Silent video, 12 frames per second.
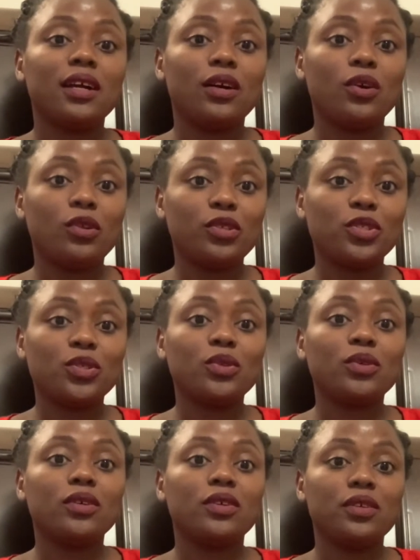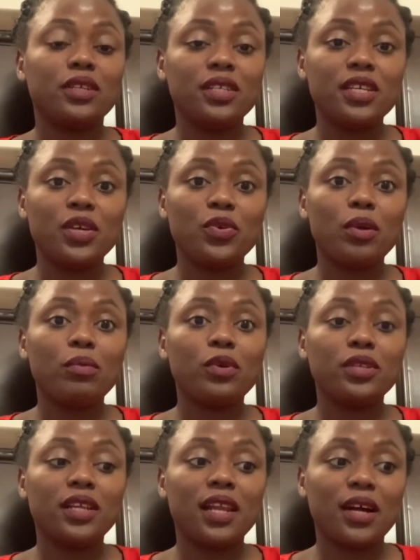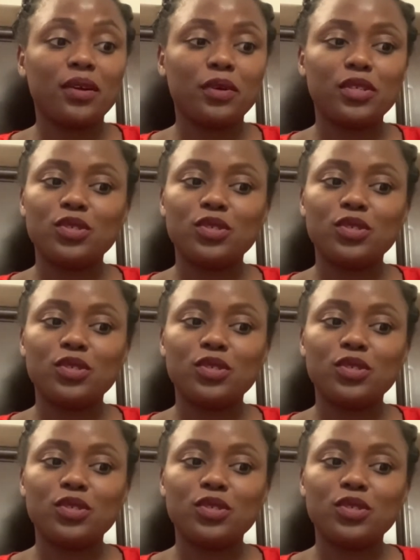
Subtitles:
also reading your body language.